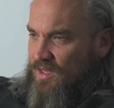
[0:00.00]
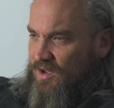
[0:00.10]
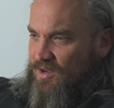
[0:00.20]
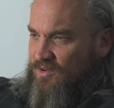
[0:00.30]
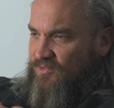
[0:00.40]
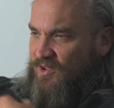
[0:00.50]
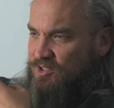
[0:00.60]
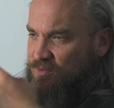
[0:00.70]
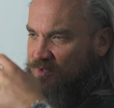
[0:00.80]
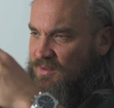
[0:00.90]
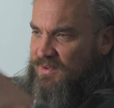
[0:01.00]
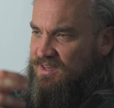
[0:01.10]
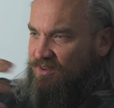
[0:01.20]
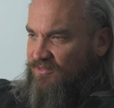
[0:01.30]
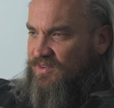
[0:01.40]
I could feel something a
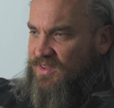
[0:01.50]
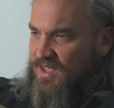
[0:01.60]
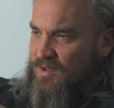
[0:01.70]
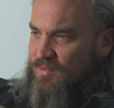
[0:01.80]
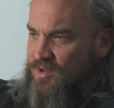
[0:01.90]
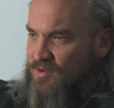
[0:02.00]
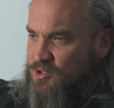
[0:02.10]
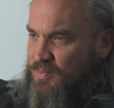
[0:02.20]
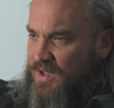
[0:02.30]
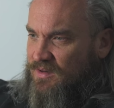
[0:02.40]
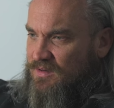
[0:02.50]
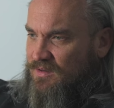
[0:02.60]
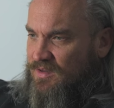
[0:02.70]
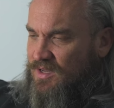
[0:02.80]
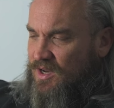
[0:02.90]
bit different there with New Japan.
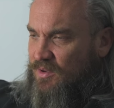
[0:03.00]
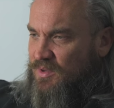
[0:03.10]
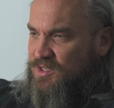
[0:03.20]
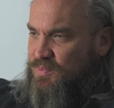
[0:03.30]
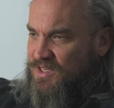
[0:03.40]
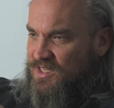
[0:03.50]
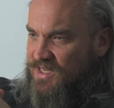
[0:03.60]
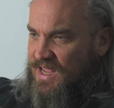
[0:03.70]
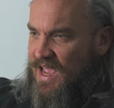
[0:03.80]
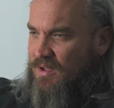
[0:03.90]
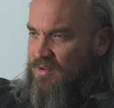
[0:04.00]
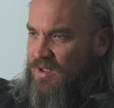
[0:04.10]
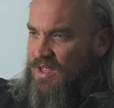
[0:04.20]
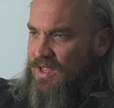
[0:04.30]
You know, especially now,